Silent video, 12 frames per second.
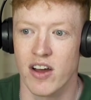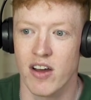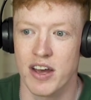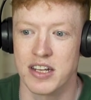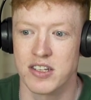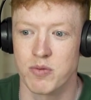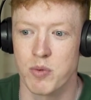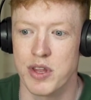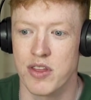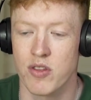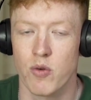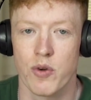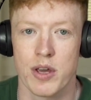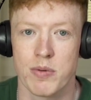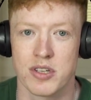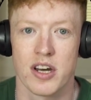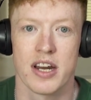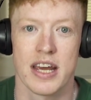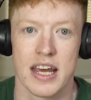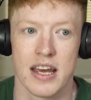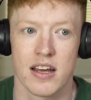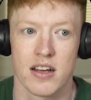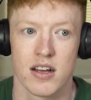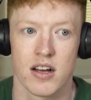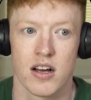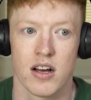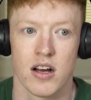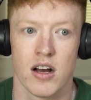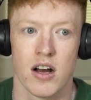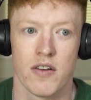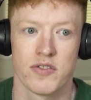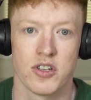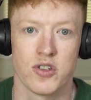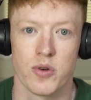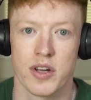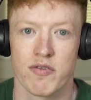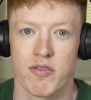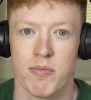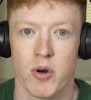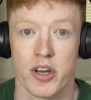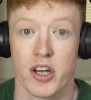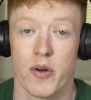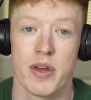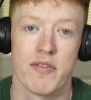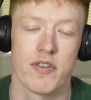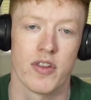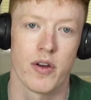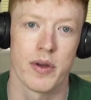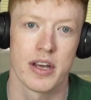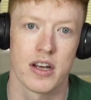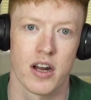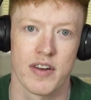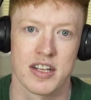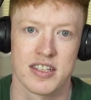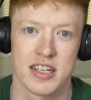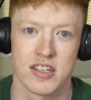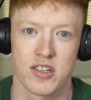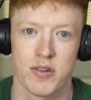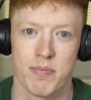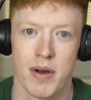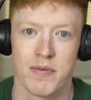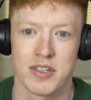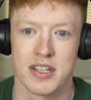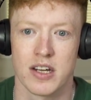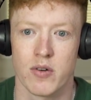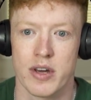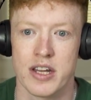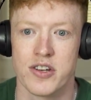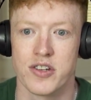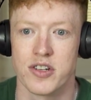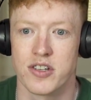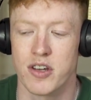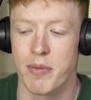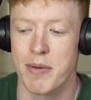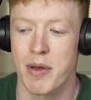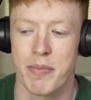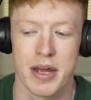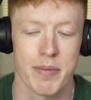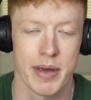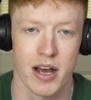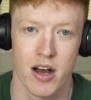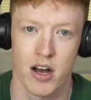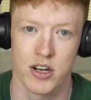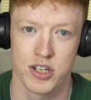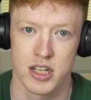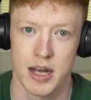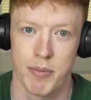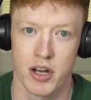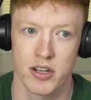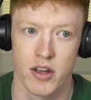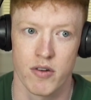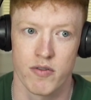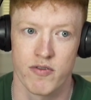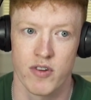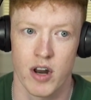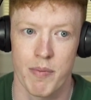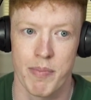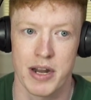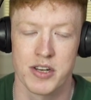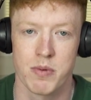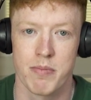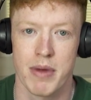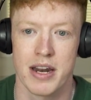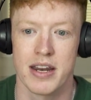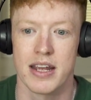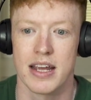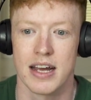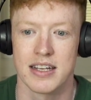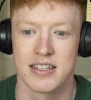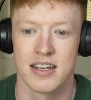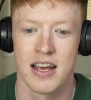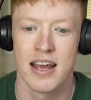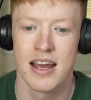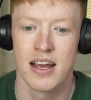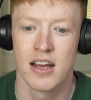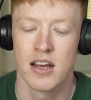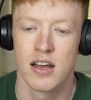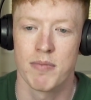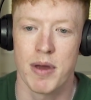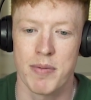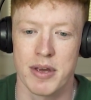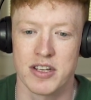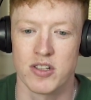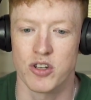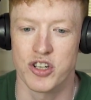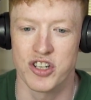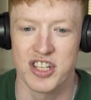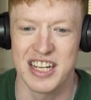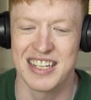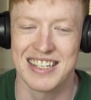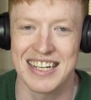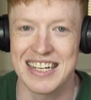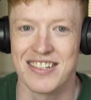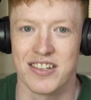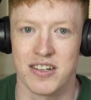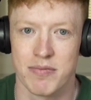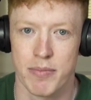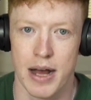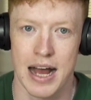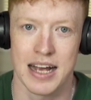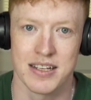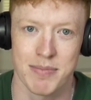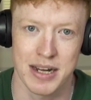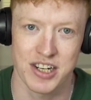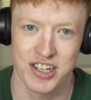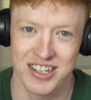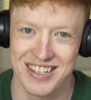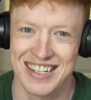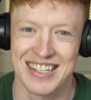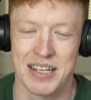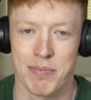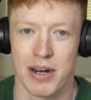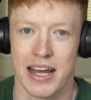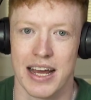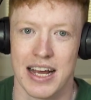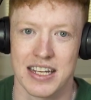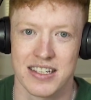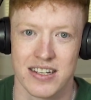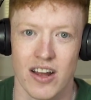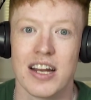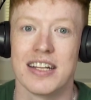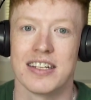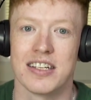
heights we thought he was going to hit after joining from Monaco, even though he kind of had six good months and then got injured. So maybe I'm being a bit harsh there, but I don't feel like Benjamin Mendy has maybe it's not just this season, but as a Manchester City player, has slightly